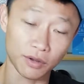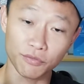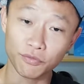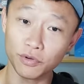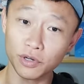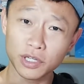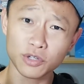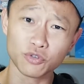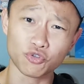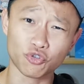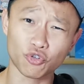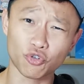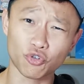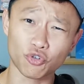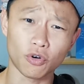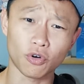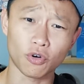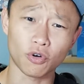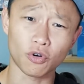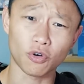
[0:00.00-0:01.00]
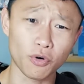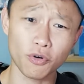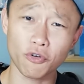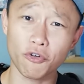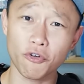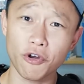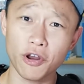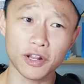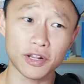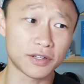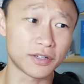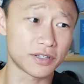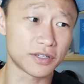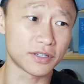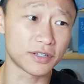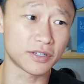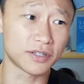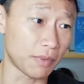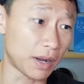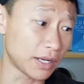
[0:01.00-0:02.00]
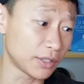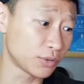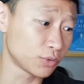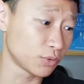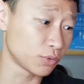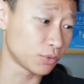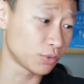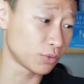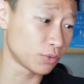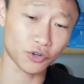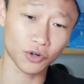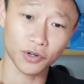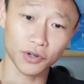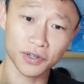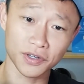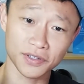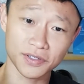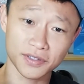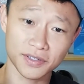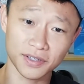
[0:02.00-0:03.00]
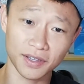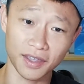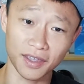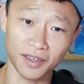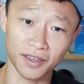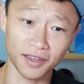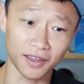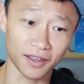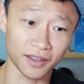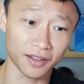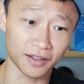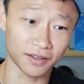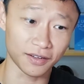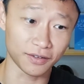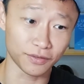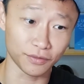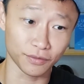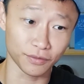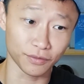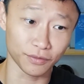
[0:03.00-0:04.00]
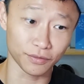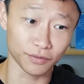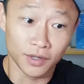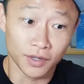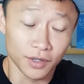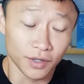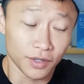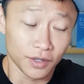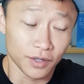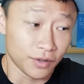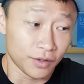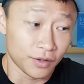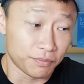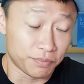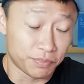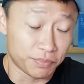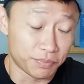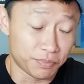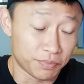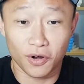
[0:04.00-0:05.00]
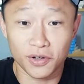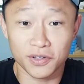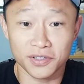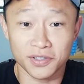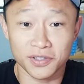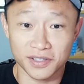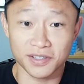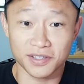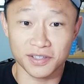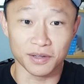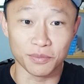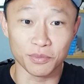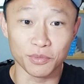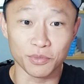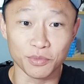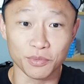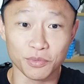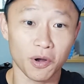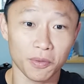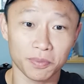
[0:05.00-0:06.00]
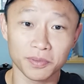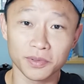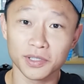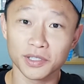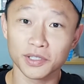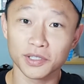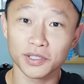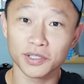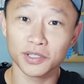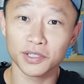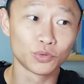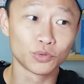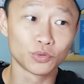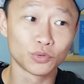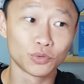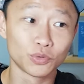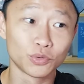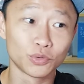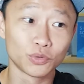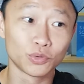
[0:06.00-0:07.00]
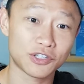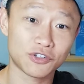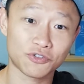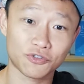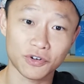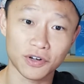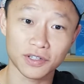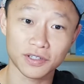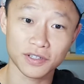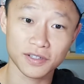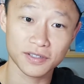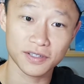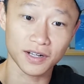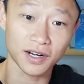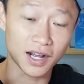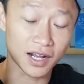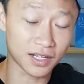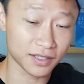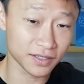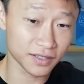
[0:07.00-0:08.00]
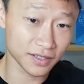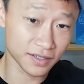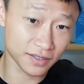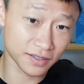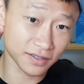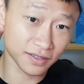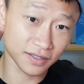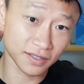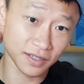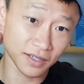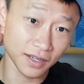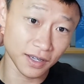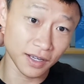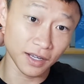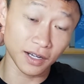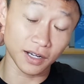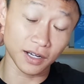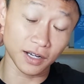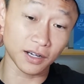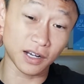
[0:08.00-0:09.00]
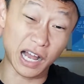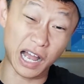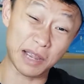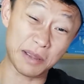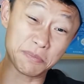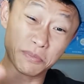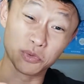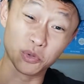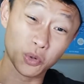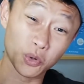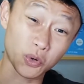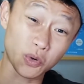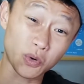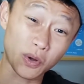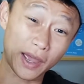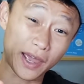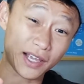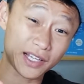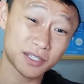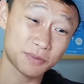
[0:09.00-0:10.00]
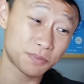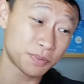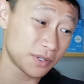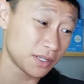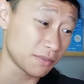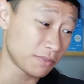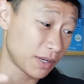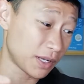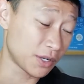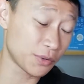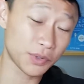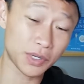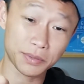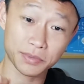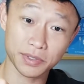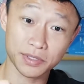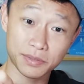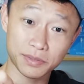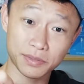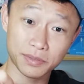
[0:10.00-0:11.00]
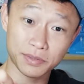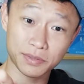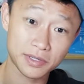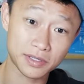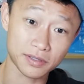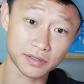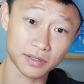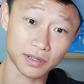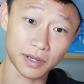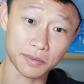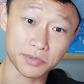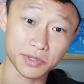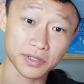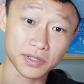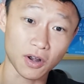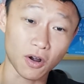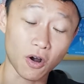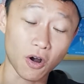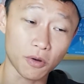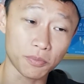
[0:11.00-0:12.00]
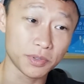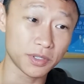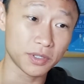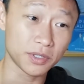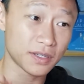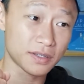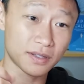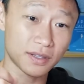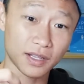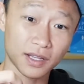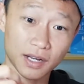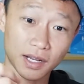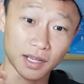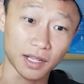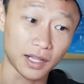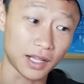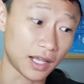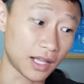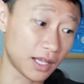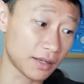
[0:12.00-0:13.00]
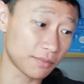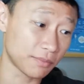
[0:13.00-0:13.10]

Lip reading: can really draw. Procreate is my tool of choice, and because it's the most popular tool for illustrators and artists, I'm no expert, by the way. I'm just a hobbyist, and I